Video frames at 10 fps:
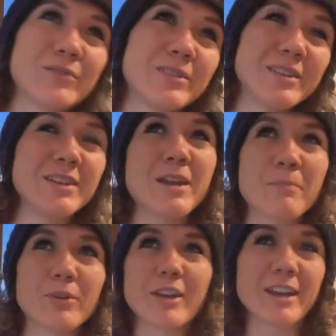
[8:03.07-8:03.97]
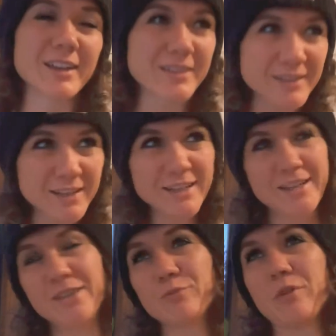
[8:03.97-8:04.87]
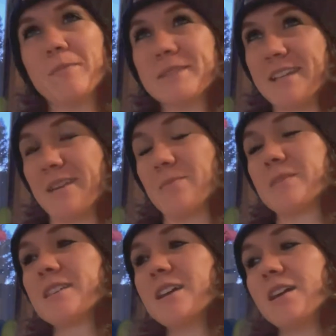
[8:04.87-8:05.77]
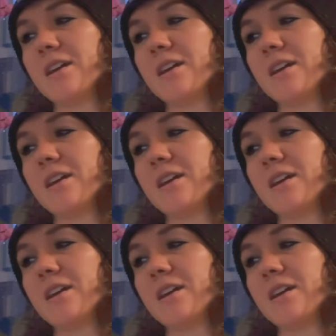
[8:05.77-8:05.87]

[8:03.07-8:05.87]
numbering and rep schemes.